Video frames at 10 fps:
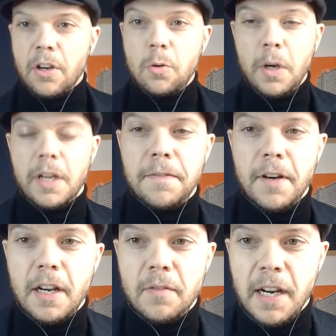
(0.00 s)
a quick
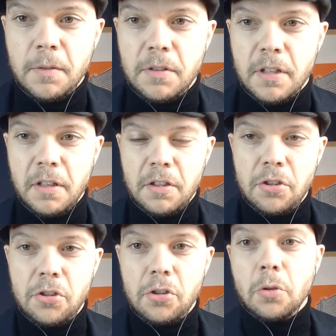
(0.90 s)
fire round. So this is
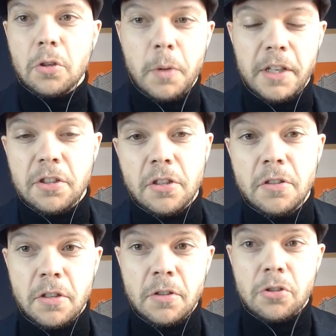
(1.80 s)
short
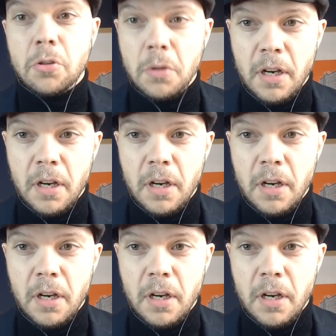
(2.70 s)
questions and short